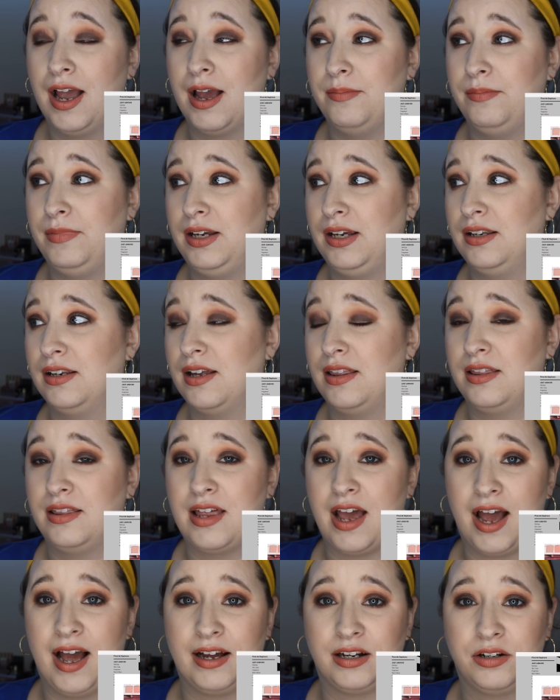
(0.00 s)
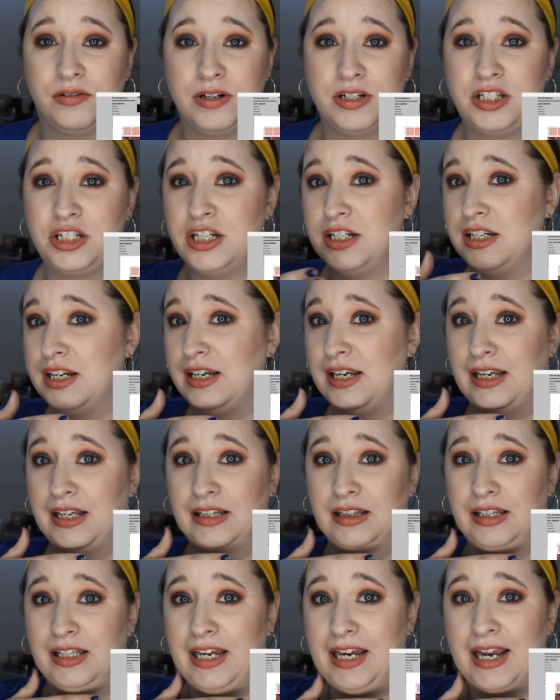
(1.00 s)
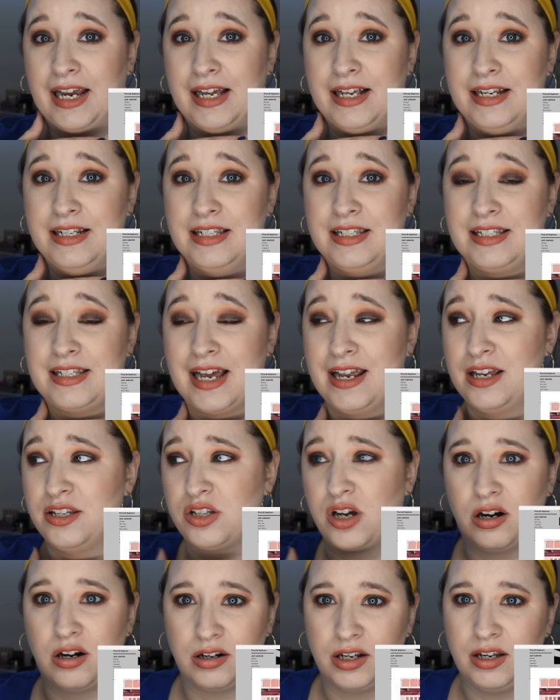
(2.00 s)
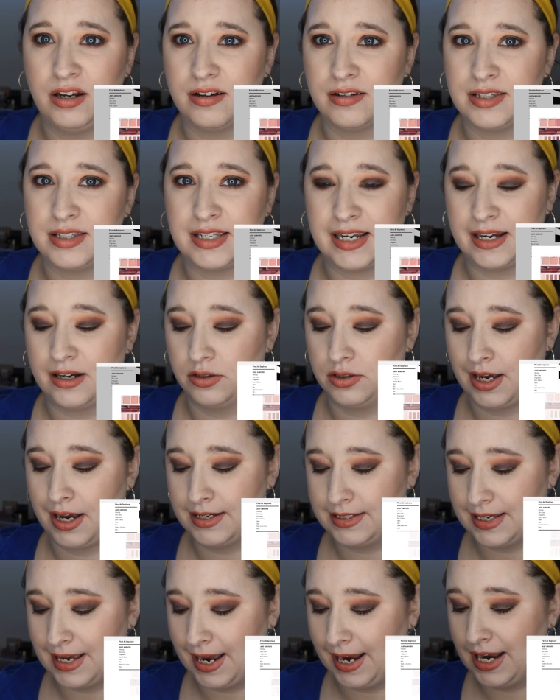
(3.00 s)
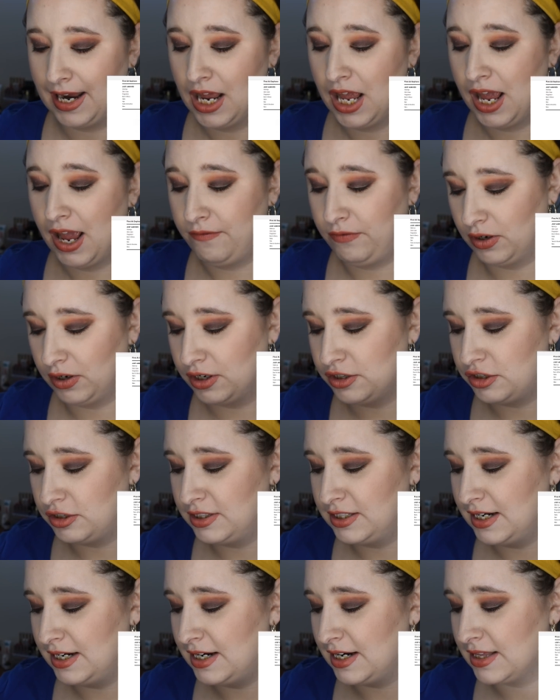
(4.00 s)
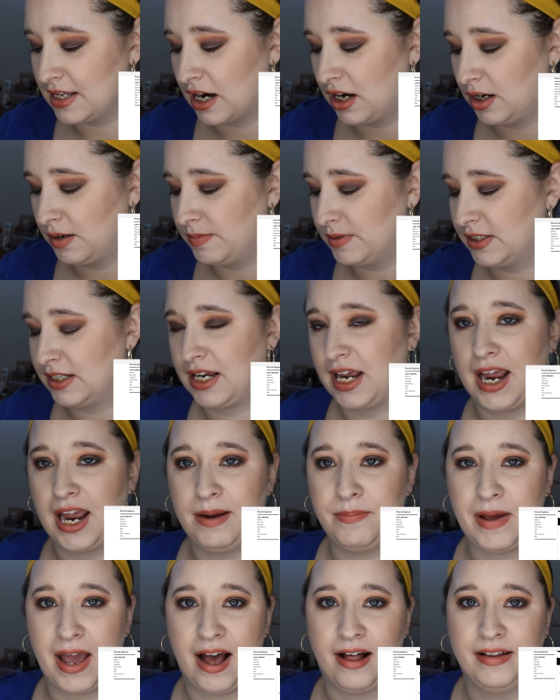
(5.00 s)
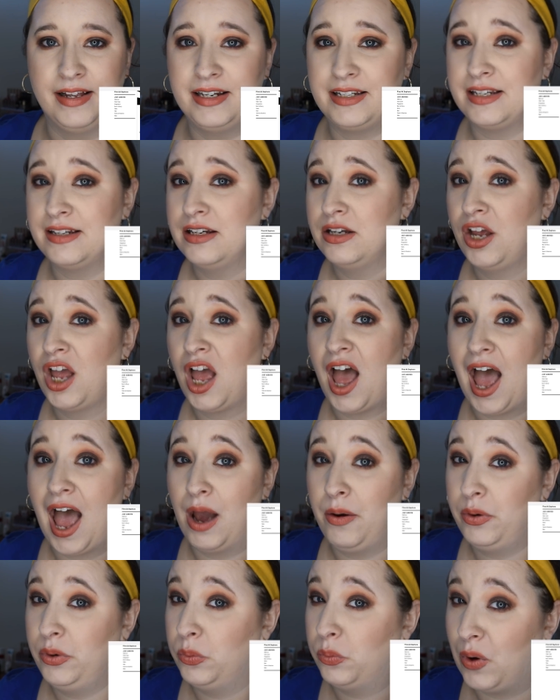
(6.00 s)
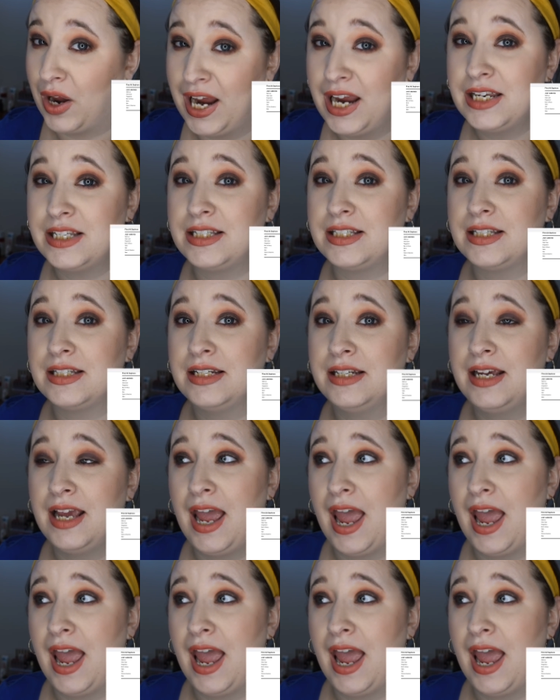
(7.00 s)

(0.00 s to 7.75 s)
I mean, that Christian Leanne set is already on sale. So I say, if you're interested in that Urban Decay palette, I would wait.